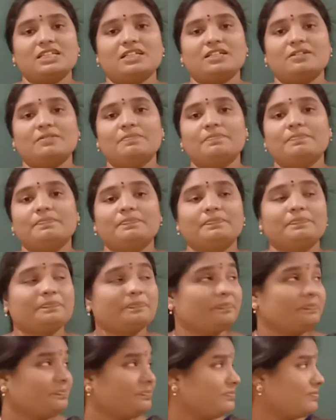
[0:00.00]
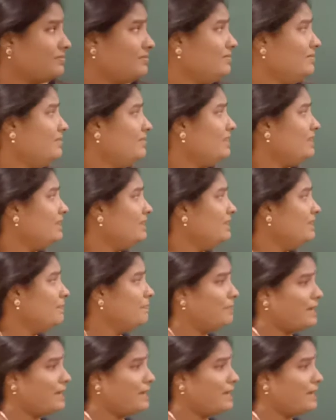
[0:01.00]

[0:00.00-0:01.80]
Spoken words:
the